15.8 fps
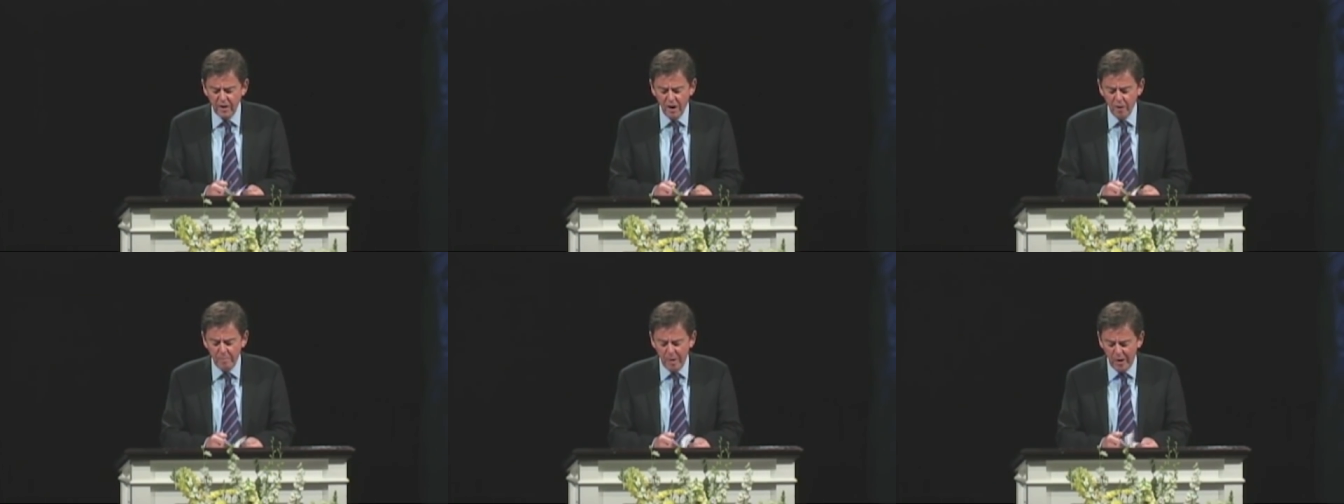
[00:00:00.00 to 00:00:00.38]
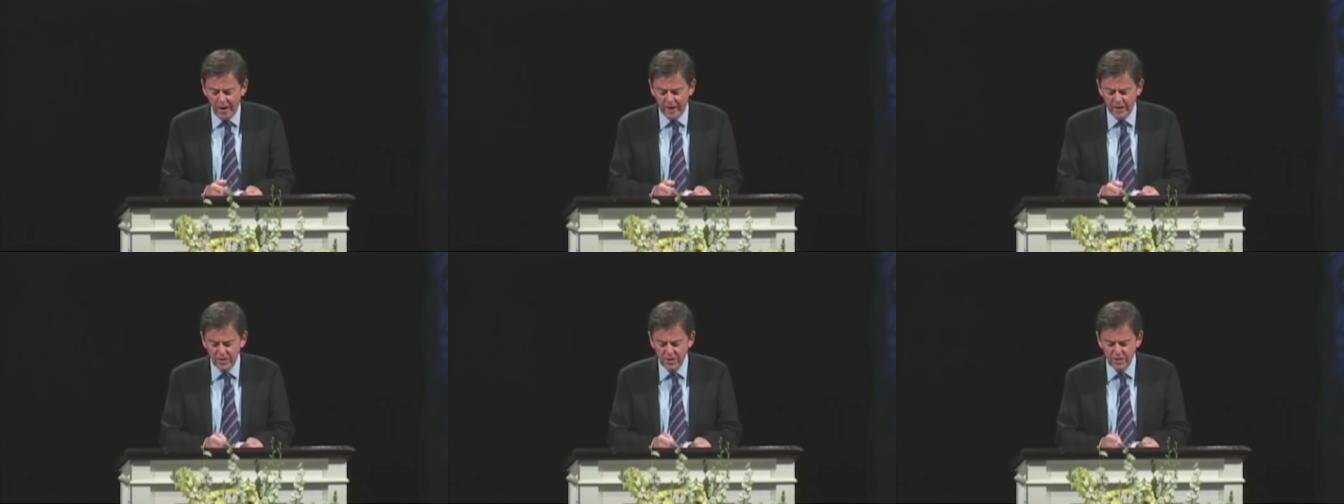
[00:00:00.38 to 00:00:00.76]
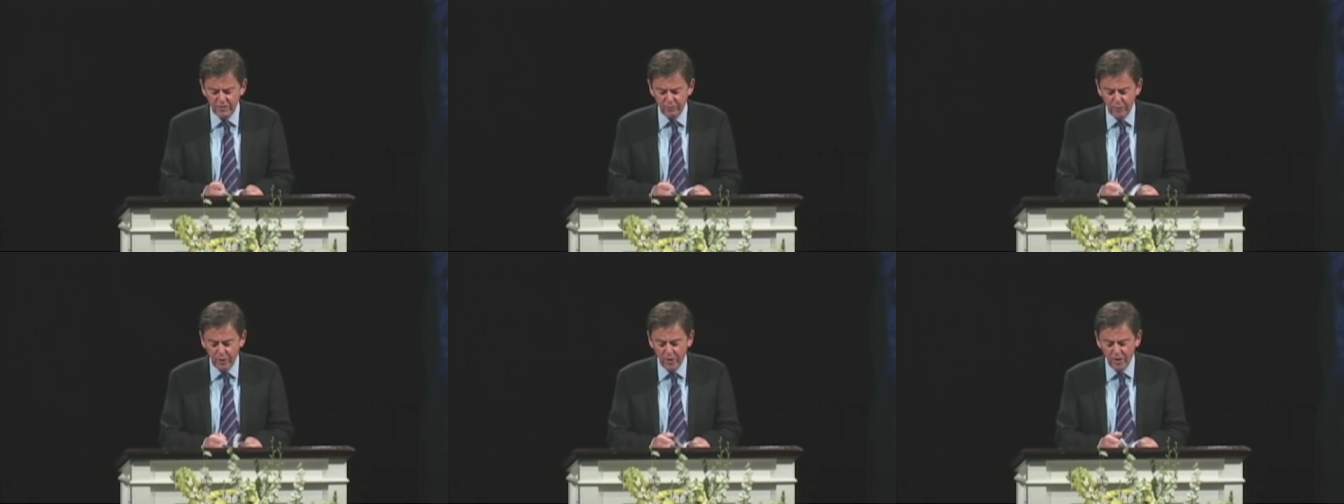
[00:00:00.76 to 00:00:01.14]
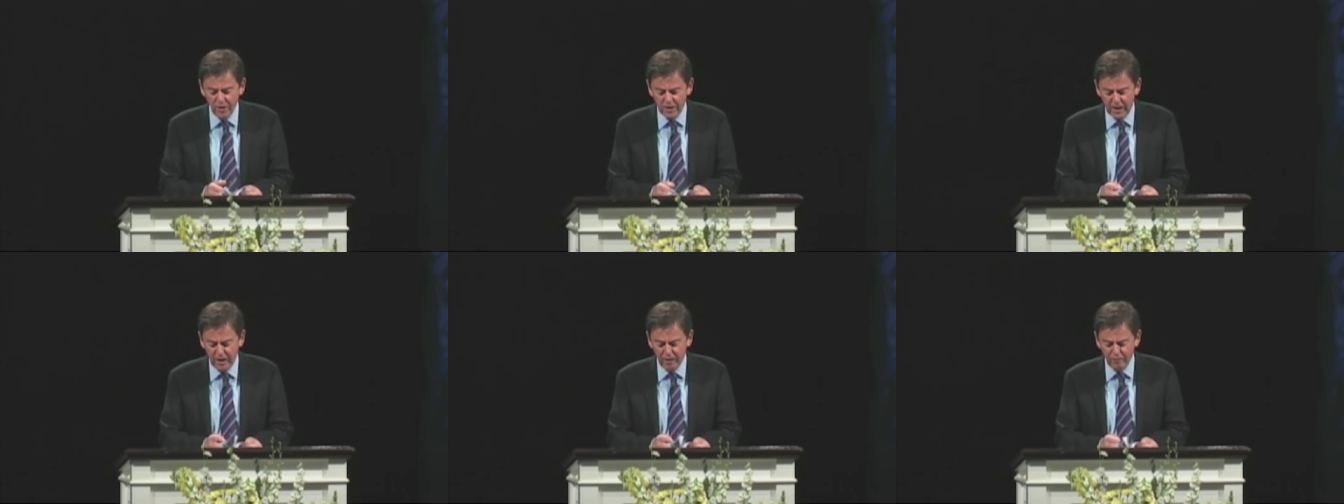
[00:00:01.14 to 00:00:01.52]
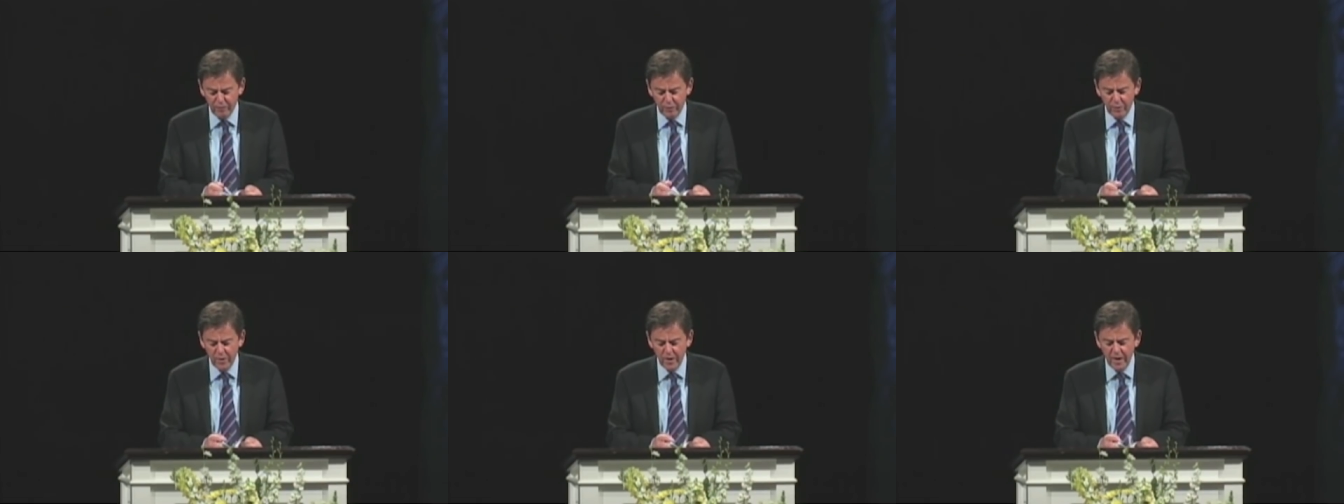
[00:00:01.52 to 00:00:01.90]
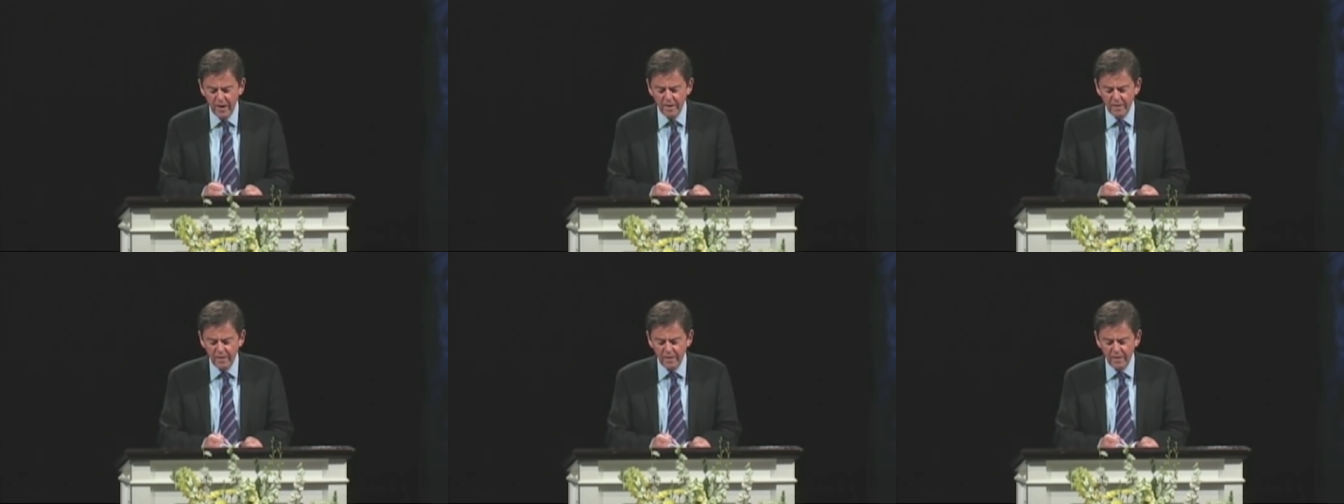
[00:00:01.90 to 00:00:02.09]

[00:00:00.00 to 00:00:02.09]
our minds, if we're not careful,